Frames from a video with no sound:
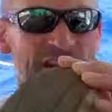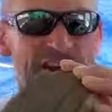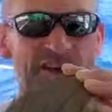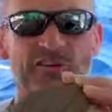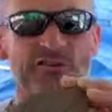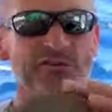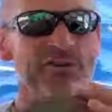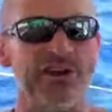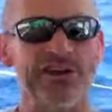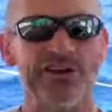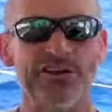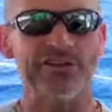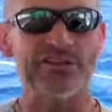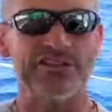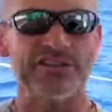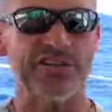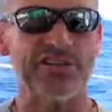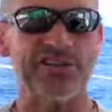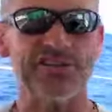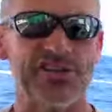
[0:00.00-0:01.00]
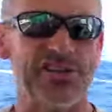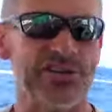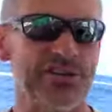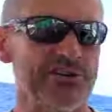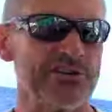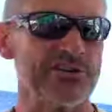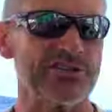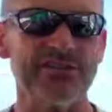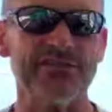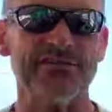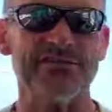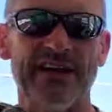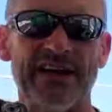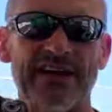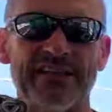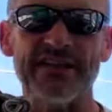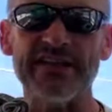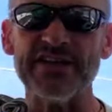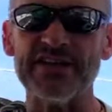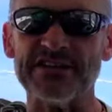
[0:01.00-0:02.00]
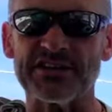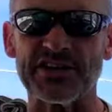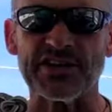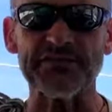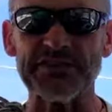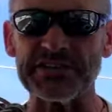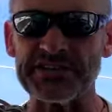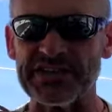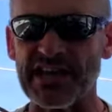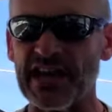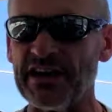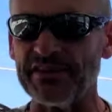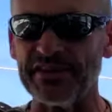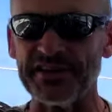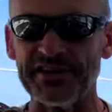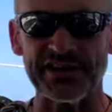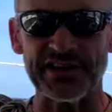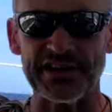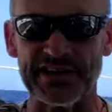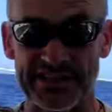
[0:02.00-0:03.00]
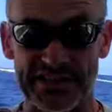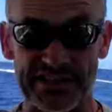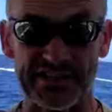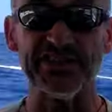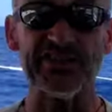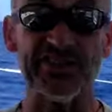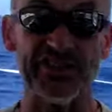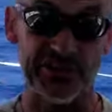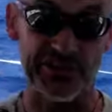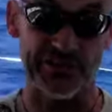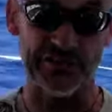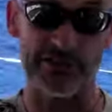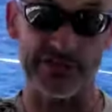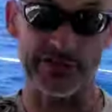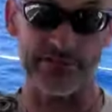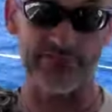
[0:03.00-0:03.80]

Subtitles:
they're not really non-skid shoes. And in fact, these I've discovered are skid shoes,